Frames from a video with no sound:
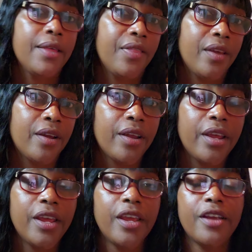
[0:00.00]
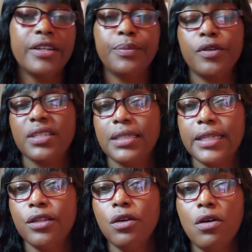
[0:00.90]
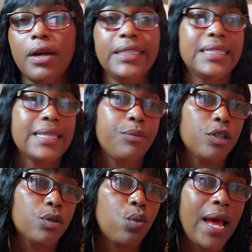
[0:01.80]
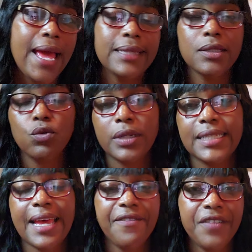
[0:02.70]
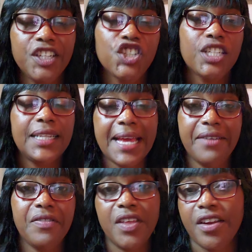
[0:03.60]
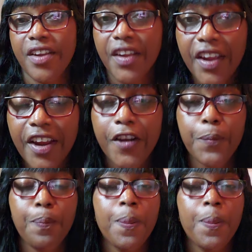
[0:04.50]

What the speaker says: they're here, and the person said no, and he said, but why as soon as I finish the live, they're here?